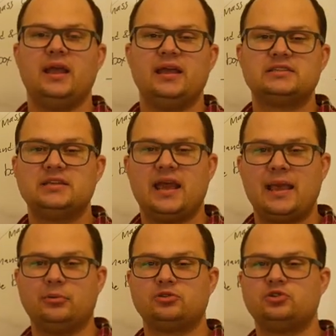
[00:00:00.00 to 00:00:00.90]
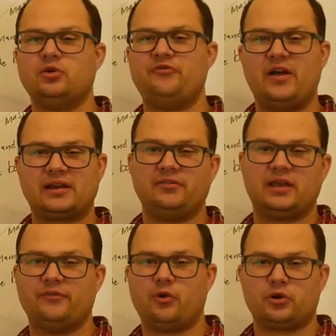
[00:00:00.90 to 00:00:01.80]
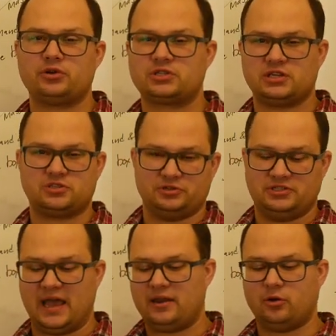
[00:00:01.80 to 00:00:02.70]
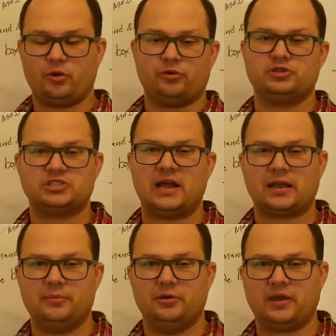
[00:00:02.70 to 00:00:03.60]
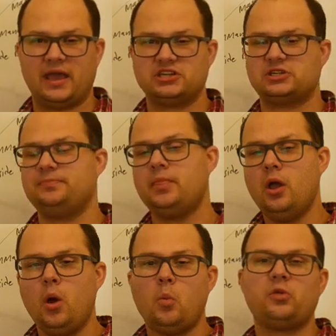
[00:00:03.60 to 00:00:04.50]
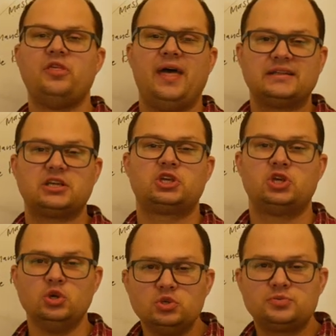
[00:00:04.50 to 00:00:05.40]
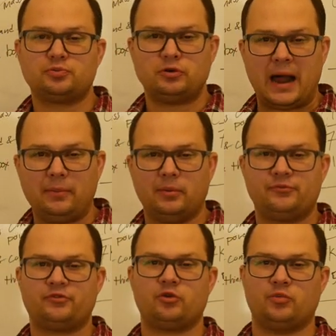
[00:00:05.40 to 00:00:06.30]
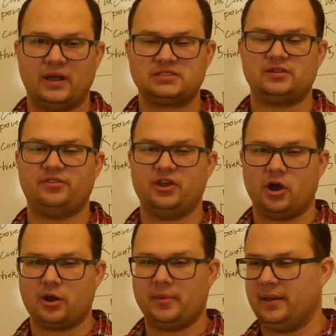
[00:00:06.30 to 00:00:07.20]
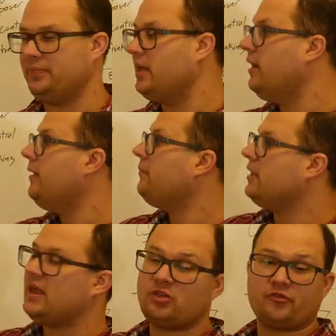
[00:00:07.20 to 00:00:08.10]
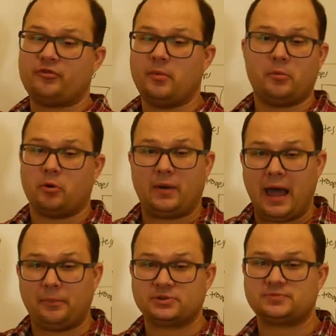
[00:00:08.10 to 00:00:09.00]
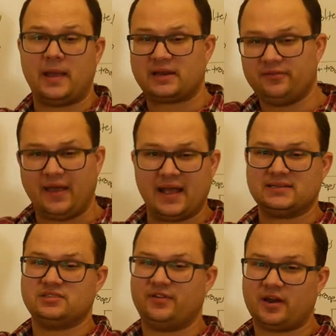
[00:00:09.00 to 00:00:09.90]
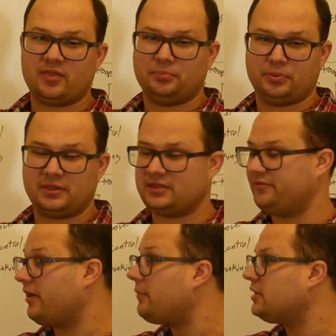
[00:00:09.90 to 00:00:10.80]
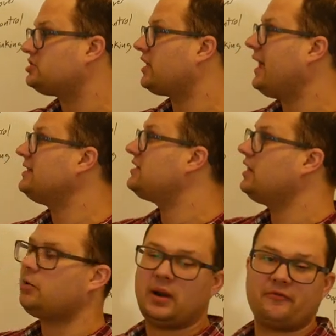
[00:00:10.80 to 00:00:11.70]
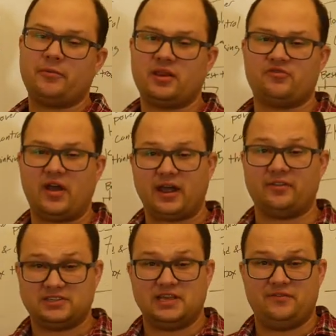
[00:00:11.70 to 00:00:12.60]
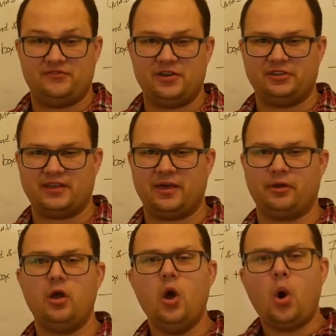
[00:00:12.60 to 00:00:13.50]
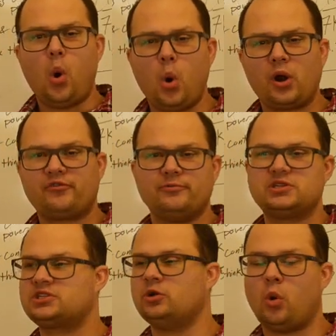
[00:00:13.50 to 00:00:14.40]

isn't able to effectively give orders because they're dead or they're just out of communication, well, then that's a huge problem for the rest of the army. either from a morale perspective, as is very much the case here when everybody's fighting on the same field together, or from just an